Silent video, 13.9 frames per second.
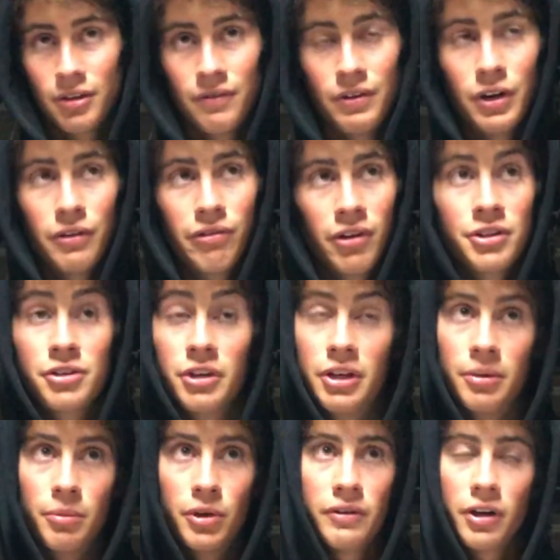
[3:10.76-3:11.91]
Very frustrating.
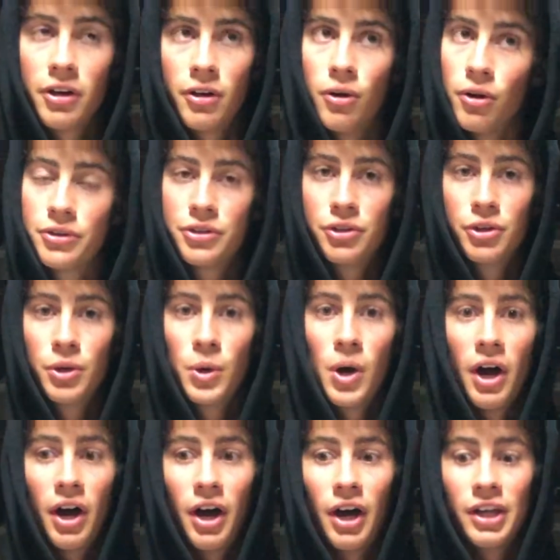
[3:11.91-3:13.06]
Moving on to hole 2,
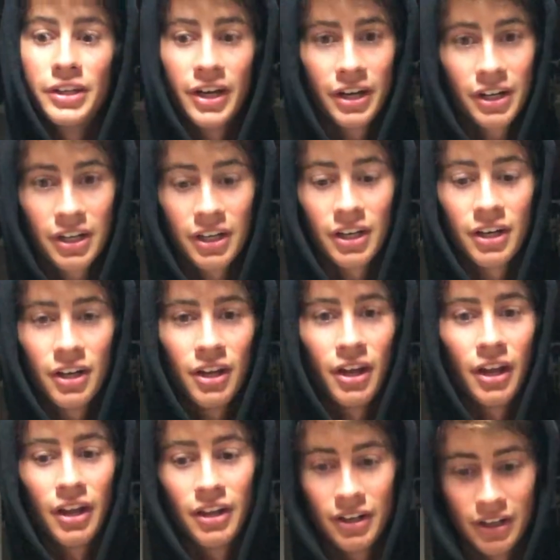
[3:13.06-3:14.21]
yet again,
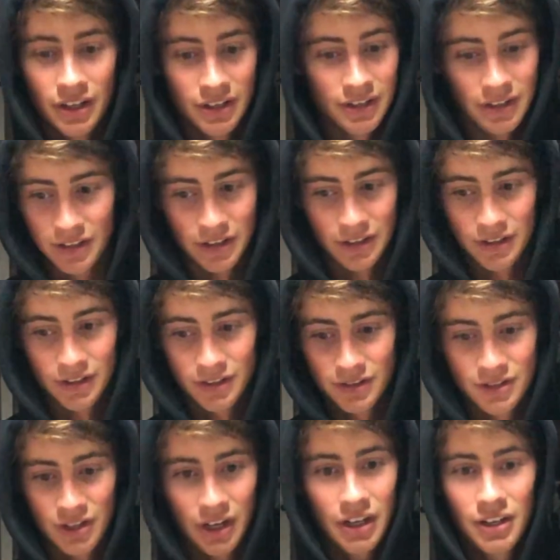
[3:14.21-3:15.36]

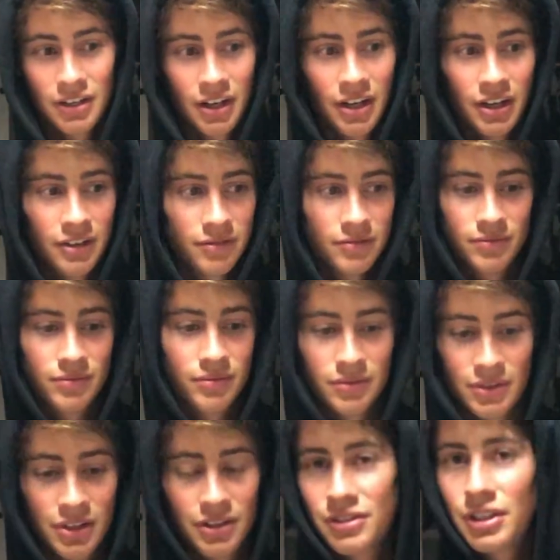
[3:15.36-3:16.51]
second day,
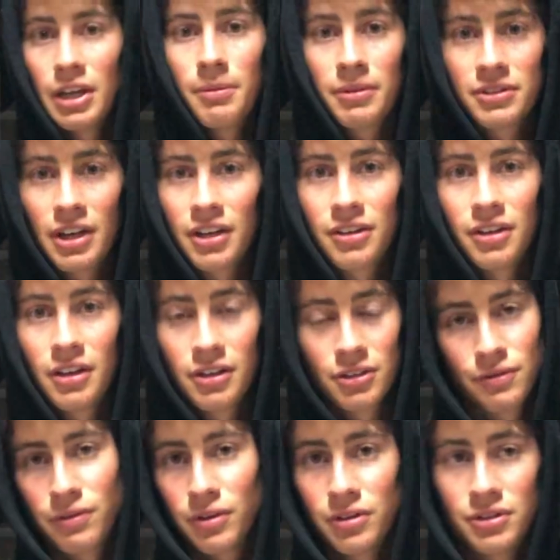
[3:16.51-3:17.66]
did the same exact thing as the
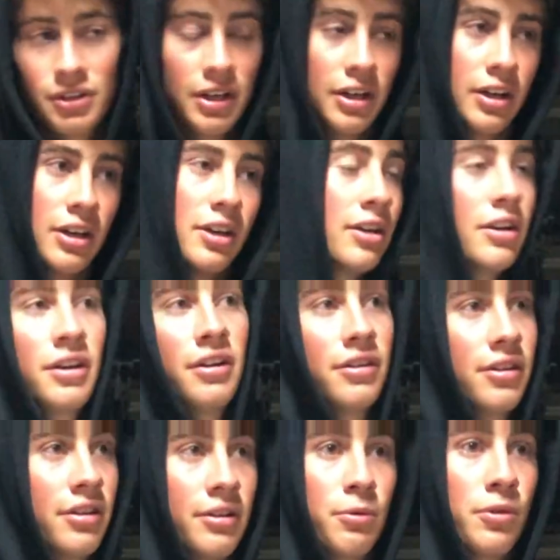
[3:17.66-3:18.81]
first day, hit it into
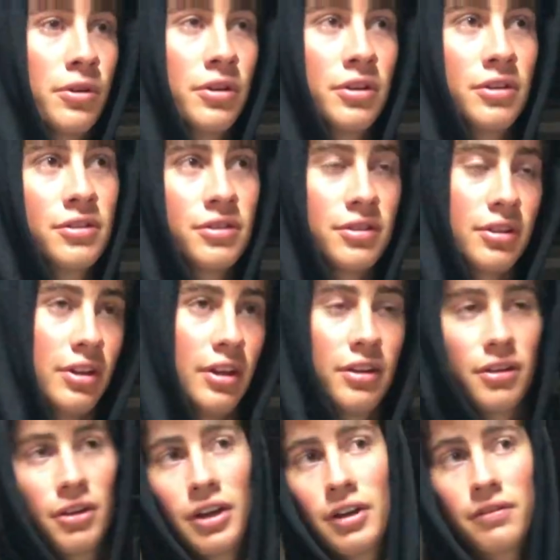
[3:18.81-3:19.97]
the woods, in the
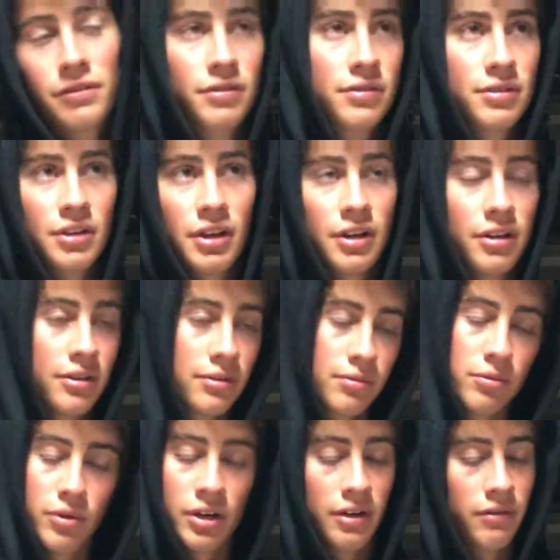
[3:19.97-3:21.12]
left side of the,
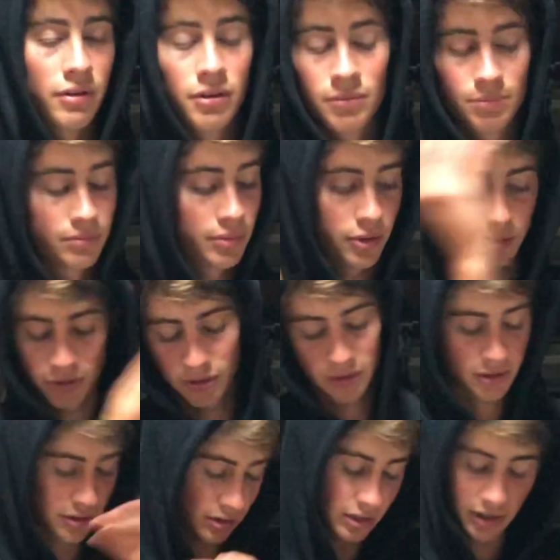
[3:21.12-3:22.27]
whatever, hole
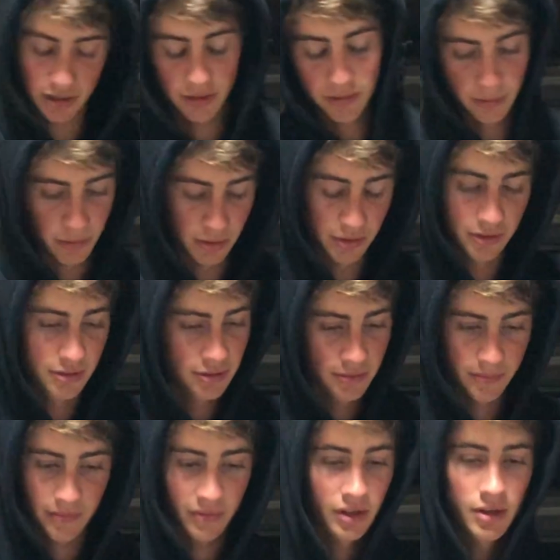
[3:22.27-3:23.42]
hooked it into the woods,
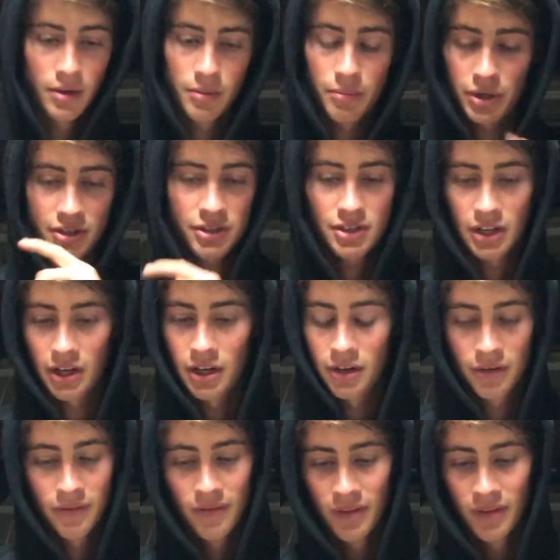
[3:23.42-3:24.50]
punched out.